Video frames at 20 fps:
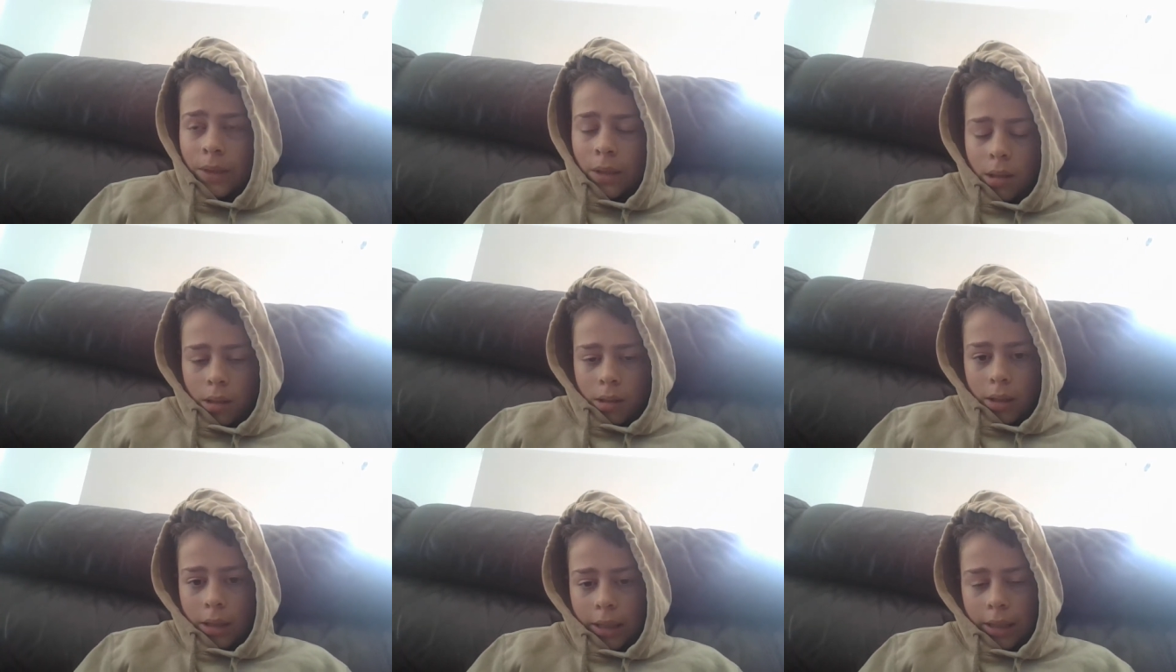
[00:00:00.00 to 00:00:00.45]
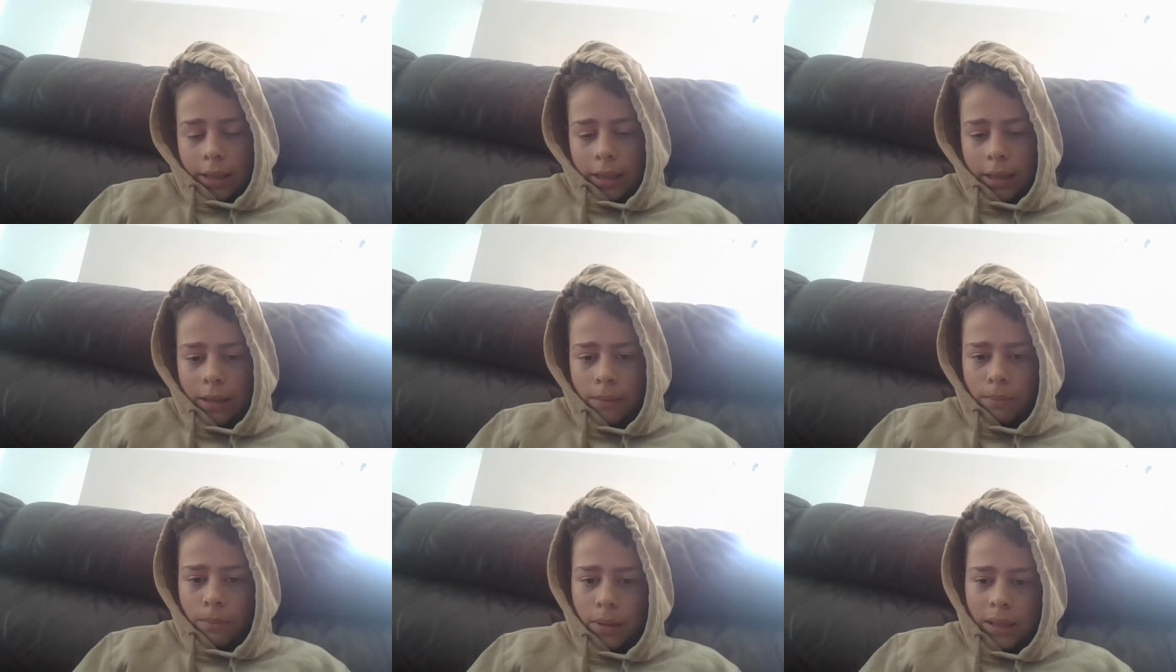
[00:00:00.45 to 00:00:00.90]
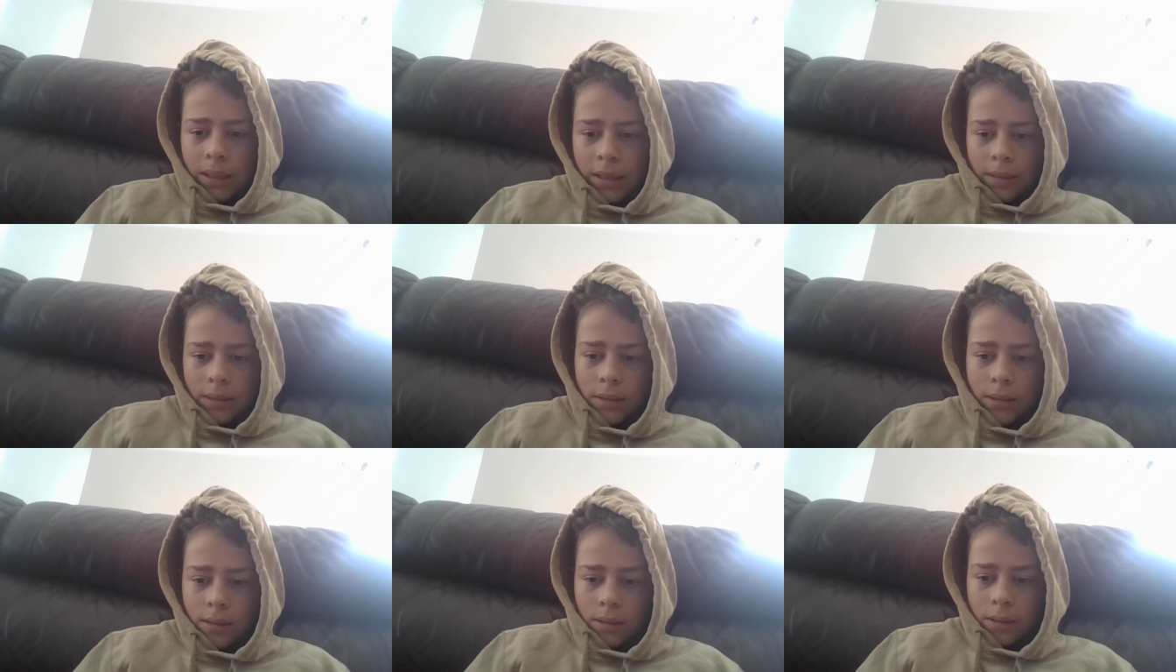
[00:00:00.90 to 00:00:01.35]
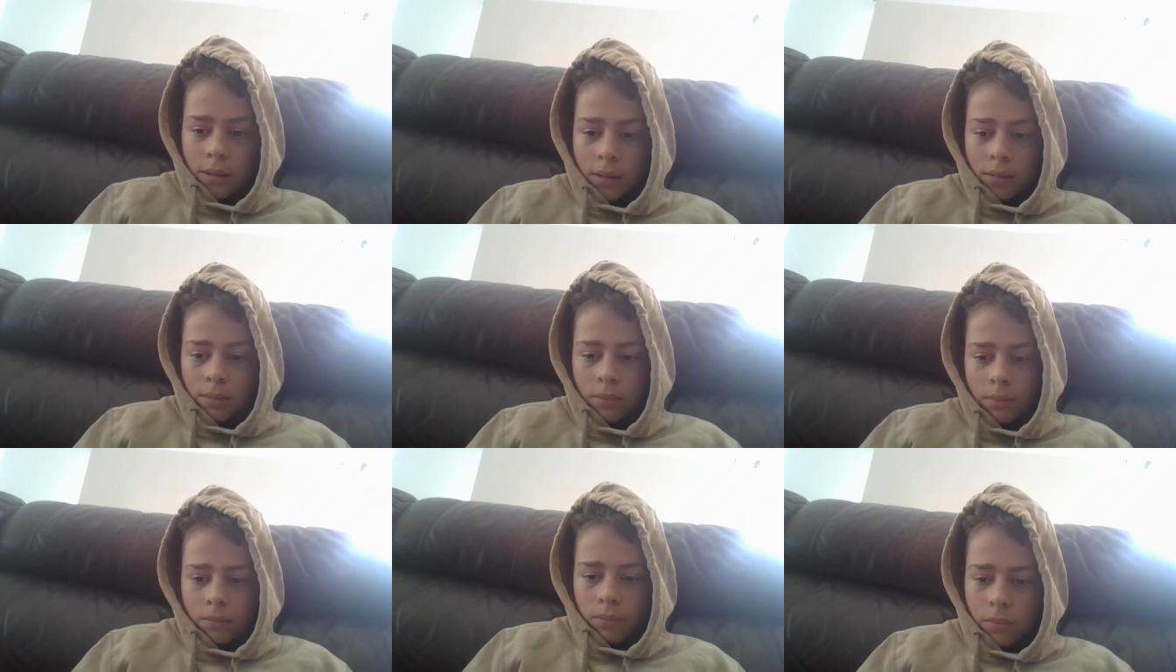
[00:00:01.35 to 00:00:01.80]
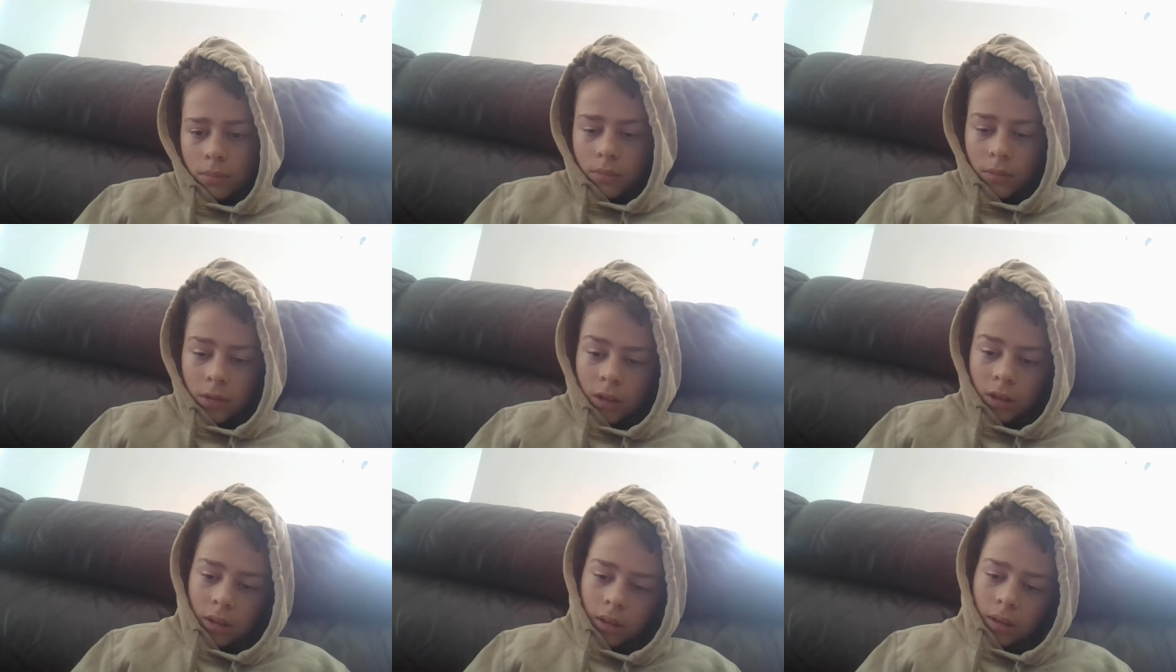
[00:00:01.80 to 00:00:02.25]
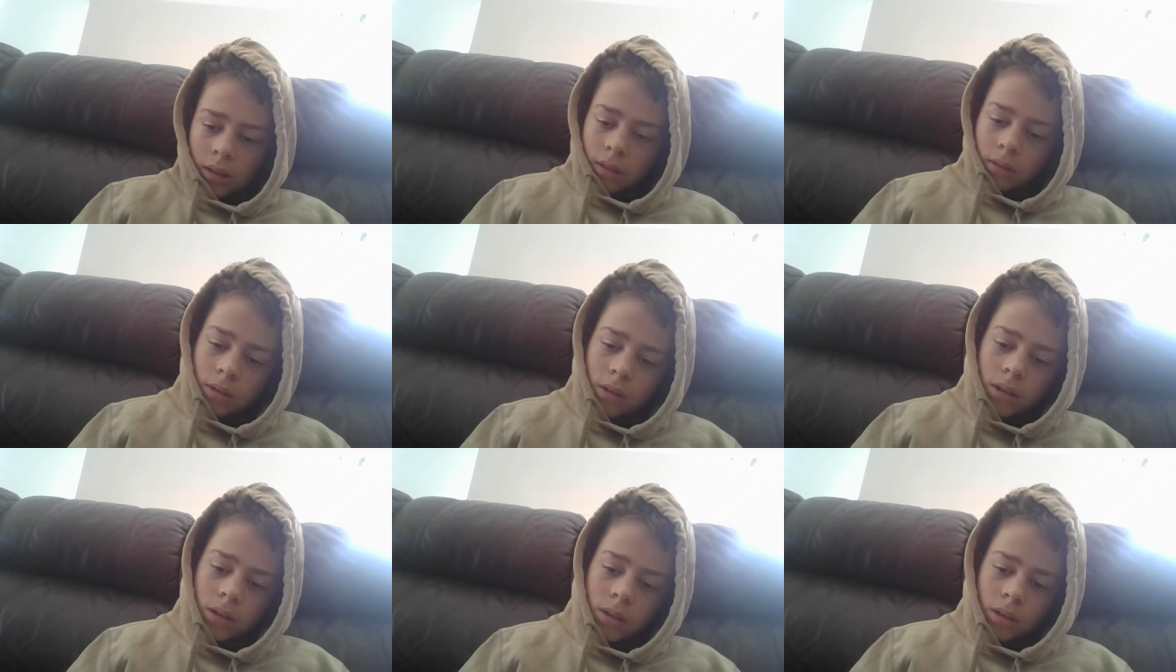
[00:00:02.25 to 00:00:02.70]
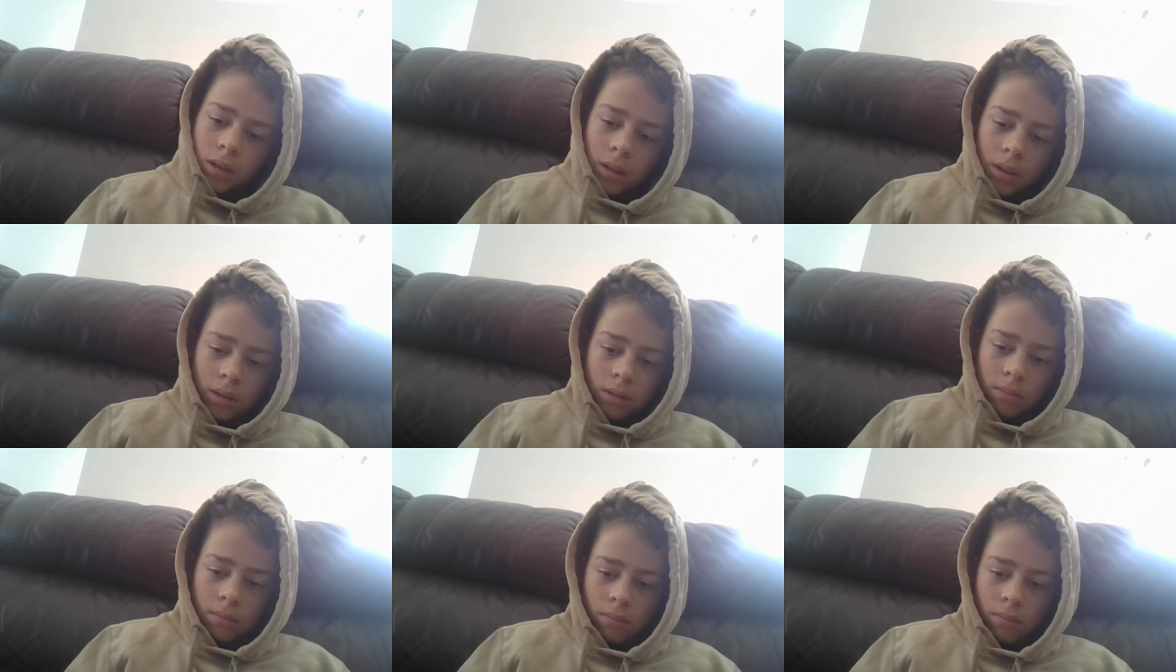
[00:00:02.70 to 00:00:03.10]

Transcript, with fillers: yeah, he missed, and yeah, it was just a